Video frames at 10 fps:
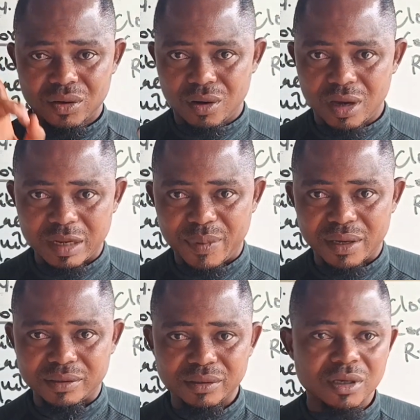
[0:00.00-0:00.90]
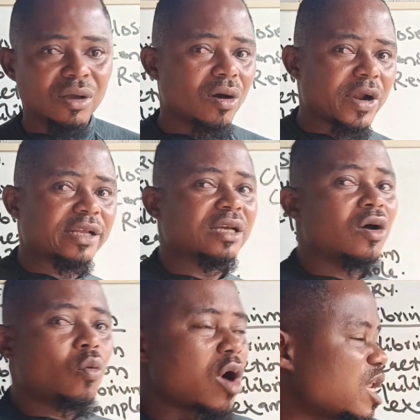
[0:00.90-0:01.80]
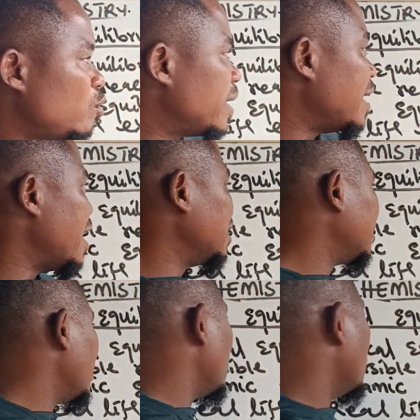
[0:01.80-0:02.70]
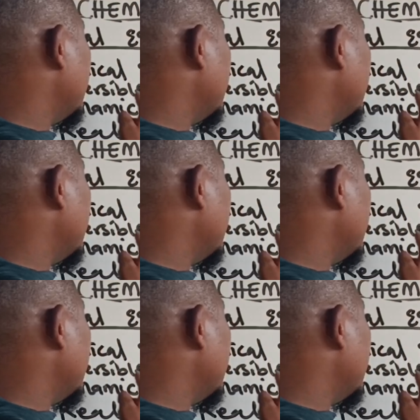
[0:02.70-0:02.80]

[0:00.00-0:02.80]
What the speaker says: all about. All right, what did we learn? We